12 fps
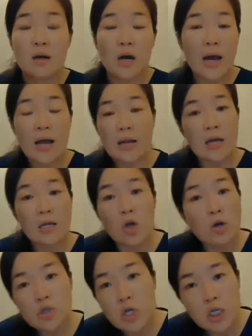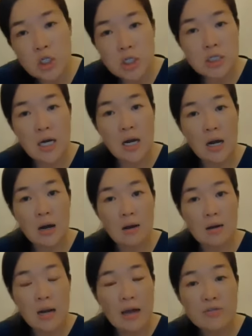and and not changing their
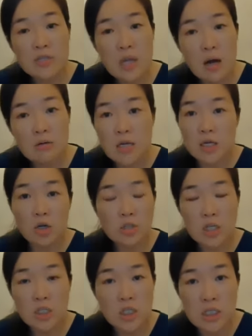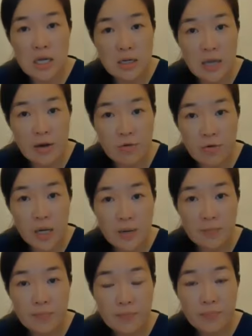lifestyle and not changing their dietary,
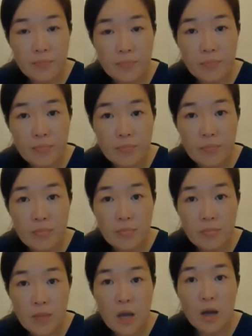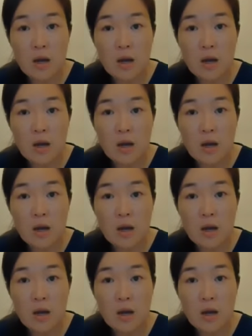yeah.